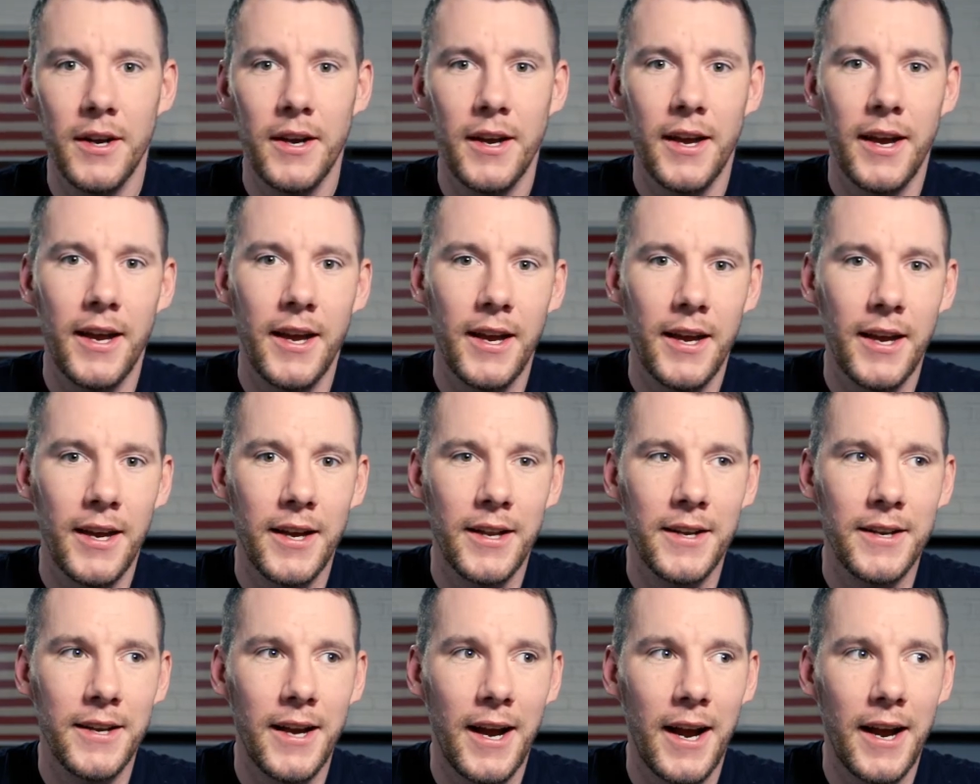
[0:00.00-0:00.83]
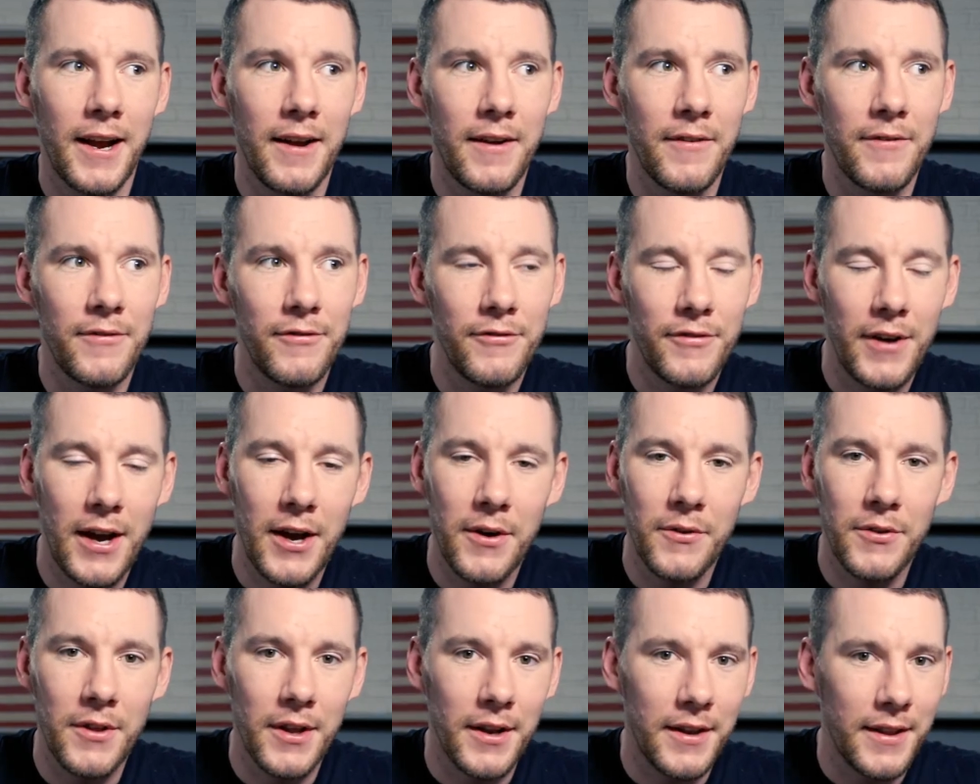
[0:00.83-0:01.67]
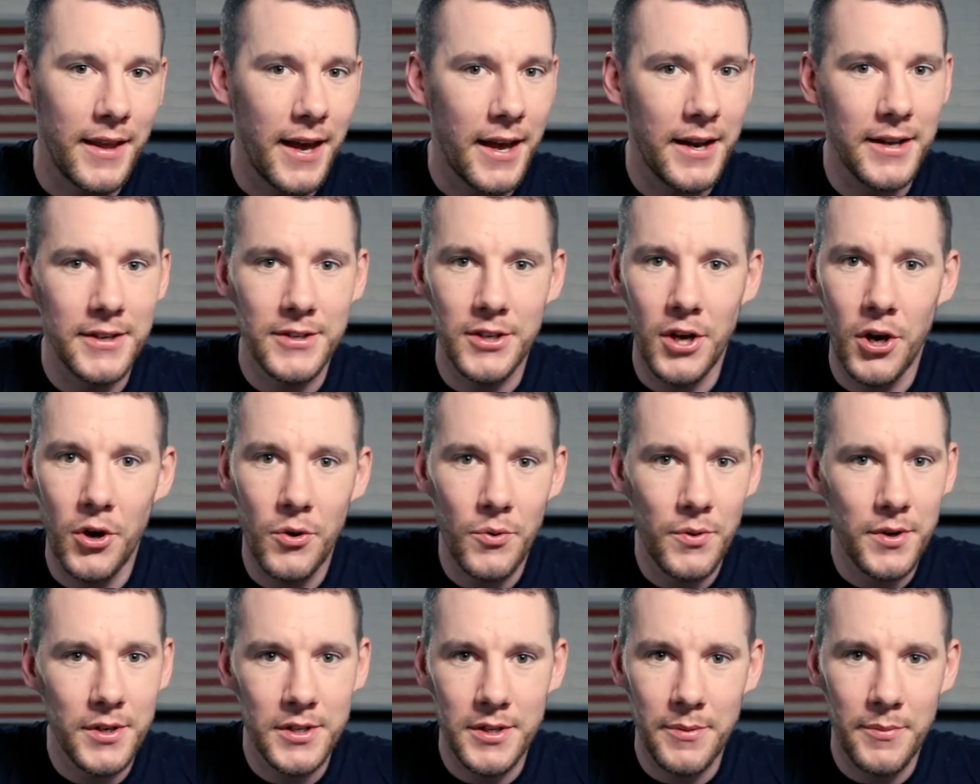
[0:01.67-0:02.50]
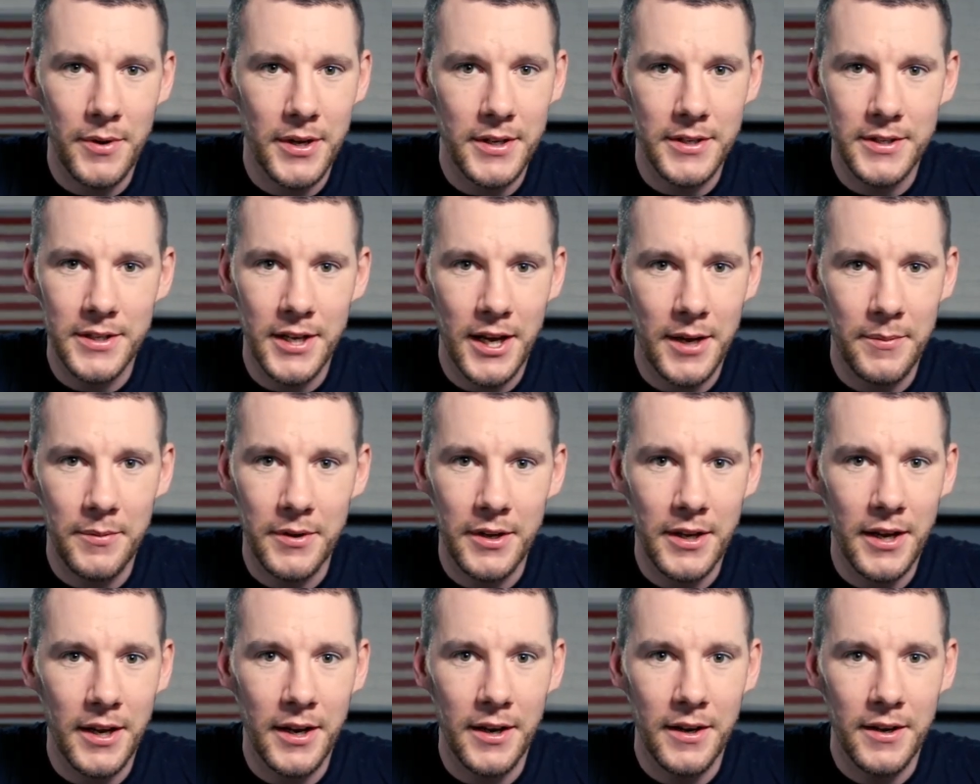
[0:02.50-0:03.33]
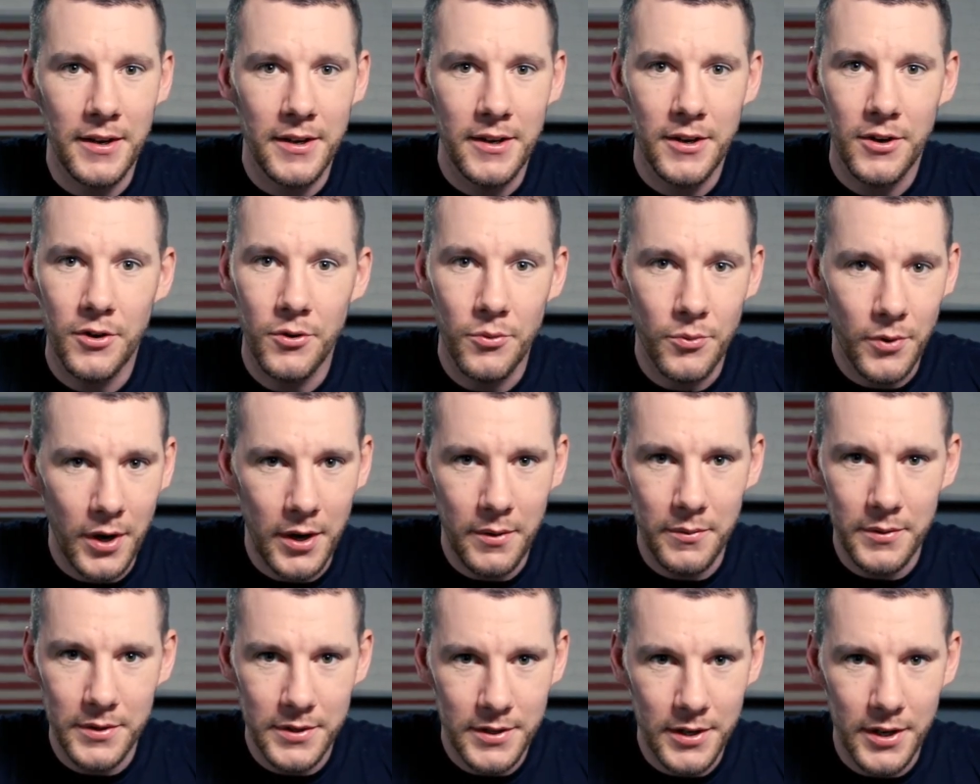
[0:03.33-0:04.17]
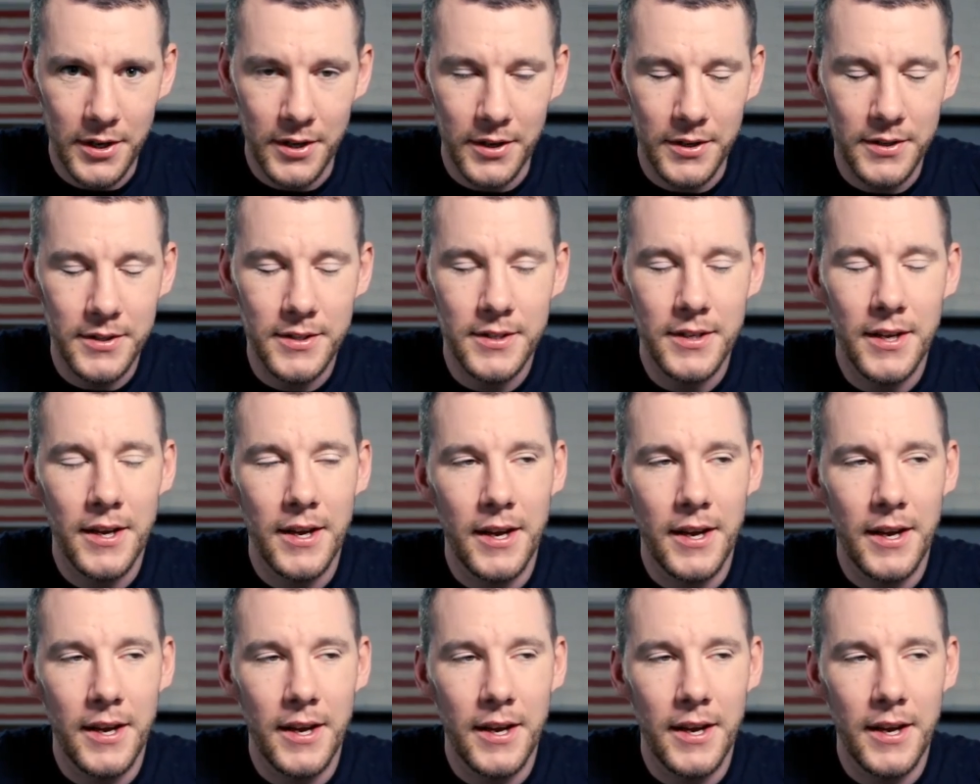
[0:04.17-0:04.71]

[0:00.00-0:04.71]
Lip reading: and I've found that that is always the best time to get great results.